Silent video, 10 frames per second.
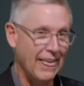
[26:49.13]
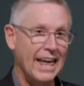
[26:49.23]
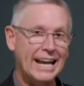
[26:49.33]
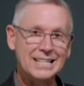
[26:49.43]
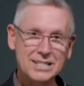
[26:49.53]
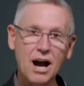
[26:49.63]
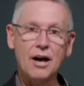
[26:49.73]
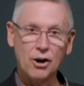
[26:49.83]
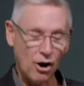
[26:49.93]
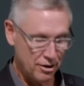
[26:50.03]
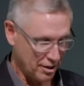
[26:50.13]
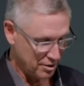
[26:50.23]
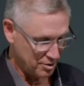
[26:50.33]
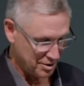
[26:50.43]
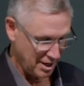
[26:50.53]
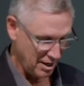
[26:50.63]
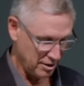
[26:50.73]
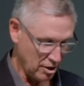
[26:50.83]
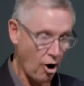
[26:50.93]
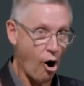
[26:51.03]
It's not hard to understand
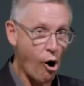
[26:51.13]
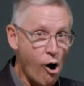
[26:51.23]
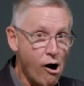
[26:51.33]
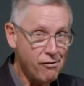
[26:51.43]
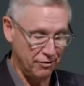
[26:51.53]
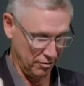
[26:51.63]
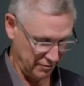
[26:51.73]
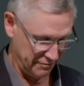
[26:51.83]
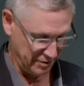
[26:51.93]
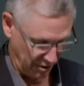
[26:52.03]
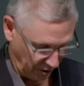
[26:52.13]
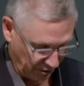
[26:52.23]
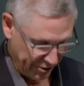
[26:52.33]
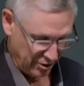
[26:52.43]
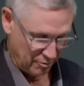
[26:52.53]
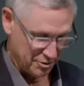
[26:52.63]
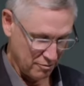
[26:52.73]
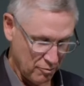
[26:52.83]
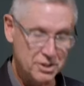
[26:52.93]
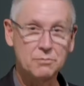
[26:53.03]
that awful fear was a
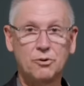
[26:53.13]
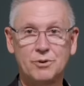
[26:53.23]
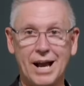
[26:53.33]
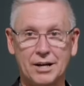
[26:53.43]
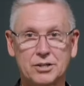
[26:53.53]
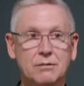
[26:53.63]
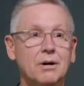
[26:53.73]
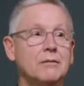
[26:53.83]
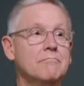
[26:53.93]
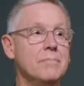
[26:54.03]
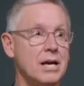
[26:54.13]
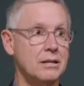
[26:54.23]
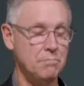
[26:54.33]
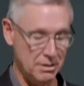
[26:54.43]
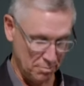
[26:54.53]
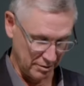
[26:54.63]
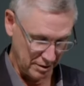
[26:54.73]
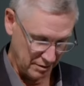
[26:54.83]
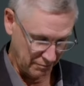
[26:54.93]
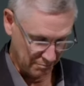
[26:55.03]
reasonable reaction among many people in
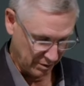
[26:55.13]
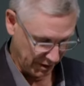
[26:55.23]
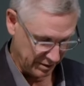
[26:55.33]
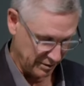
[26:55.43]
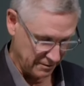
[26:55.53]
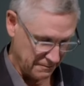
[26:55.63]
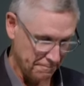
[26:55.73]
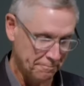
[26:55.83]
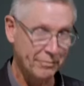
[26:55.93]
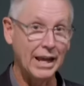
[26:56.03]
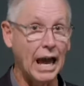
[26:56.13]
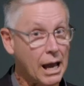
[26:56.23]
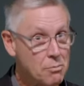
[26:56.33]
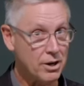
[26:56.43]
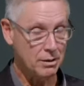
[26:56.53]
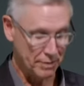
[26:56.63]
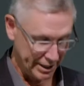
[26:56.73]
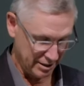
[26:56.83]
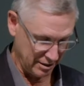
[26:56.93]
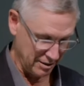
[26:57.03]
different places. Abraham
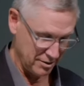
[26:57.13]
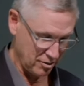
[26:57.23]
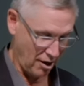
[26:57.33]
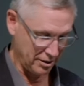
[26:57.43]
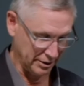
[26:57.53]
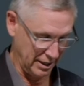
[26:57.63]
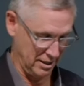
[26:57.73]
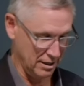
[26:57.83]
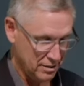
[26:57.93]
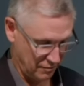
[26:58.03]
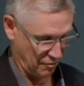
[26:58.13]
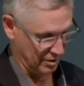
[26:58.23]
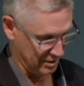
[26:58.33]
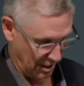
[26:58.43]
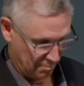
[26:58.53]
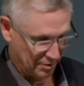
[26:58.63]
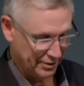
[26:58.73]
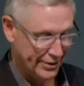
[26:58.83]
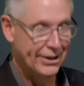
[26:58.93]
Lincoln saw the Leonids, for example,